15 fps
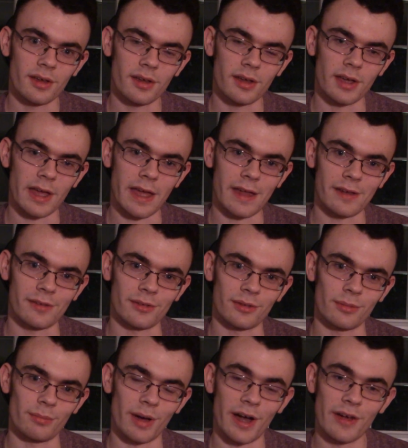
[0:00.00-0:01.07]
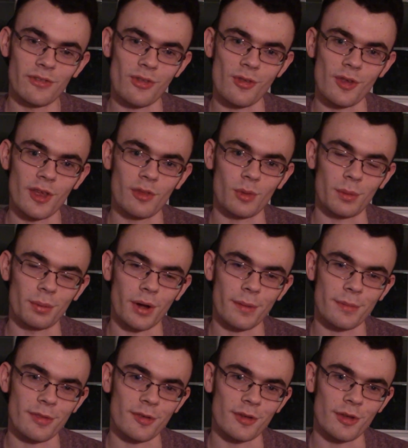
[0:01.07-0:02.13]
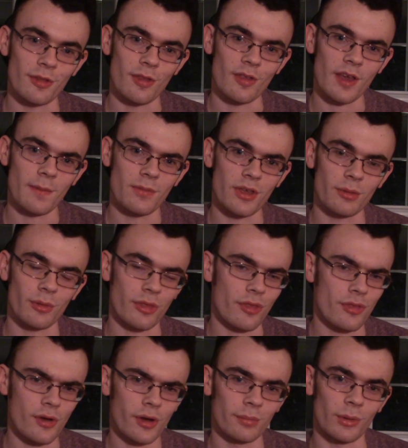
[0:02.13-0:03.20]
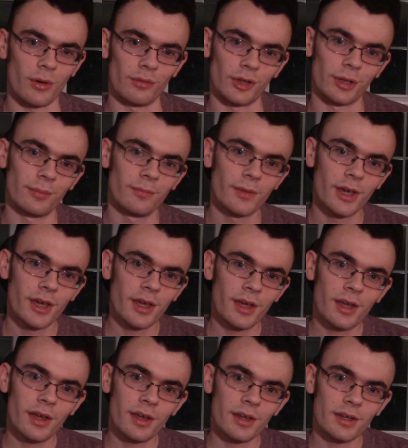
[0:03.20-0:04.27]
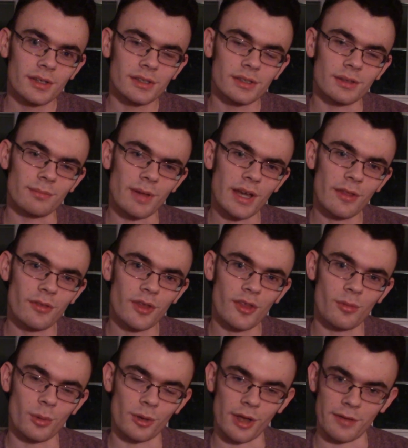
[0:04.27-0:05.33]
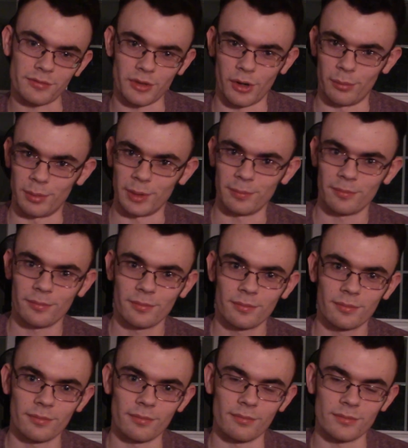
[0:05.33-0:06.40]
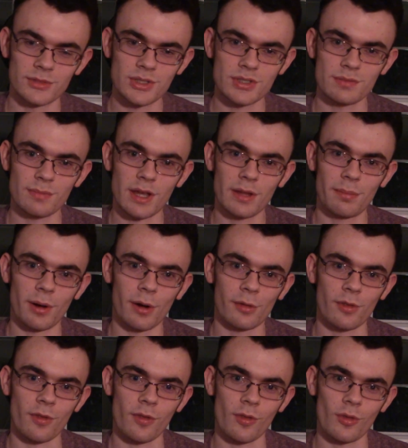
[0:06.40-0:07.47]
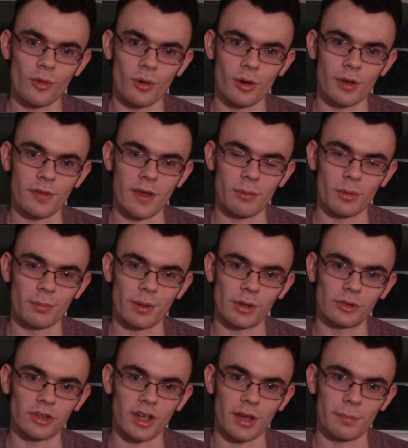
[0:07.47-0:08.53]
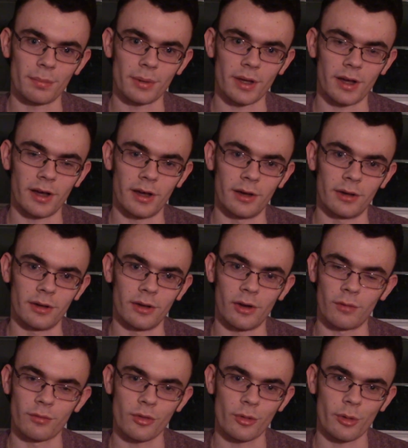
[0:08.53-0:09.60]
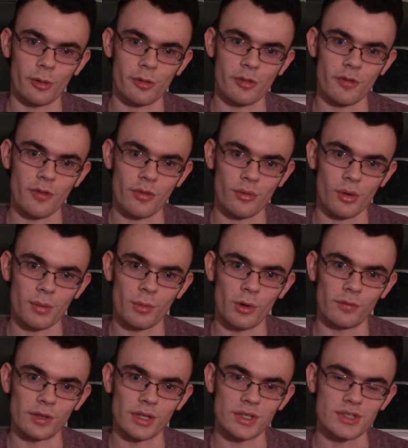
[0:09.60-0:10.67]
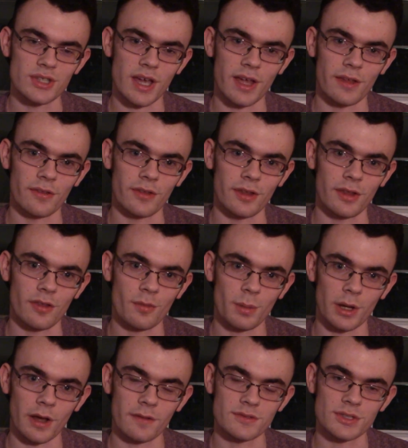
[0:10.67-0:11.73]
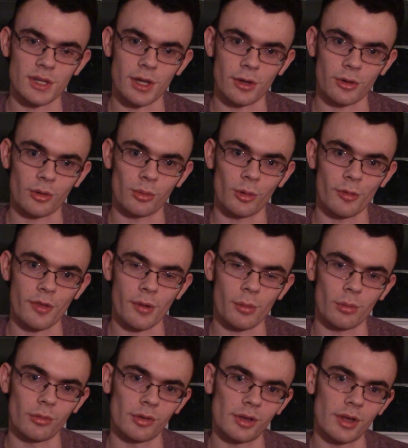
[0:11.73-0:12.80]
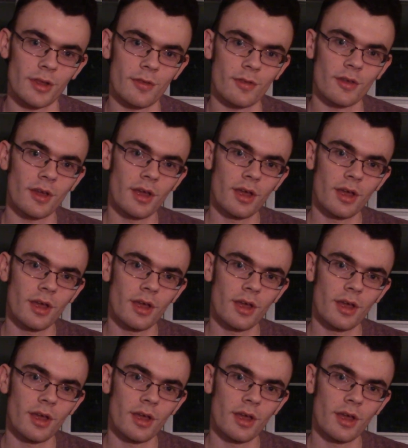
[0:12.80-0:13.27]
And behind the scenes, we promised to do the same thing with the 3rd movie. Many things were left open. Just many parts of the story that were built up over the course of the 3 movies and the spin-offs and interquels that were released.